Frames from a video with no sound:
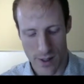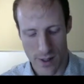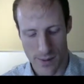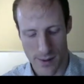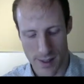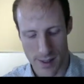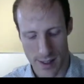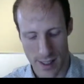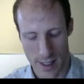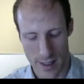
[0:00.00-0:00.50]

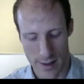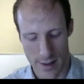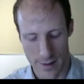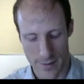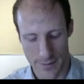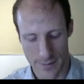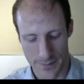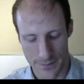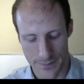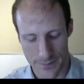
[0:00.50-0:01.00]

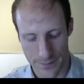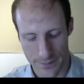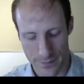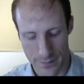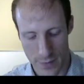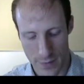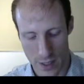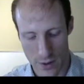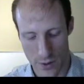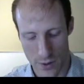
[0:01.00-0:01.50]
representation,
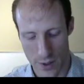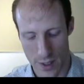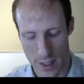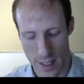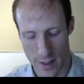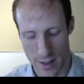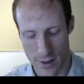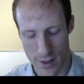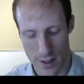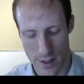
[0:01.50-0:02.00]
in order to
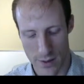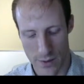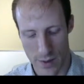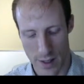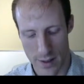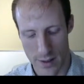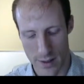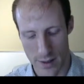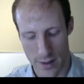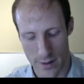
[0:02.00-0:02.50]
answer this
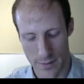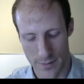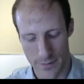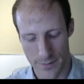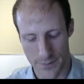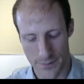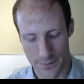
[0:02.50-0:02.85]
question,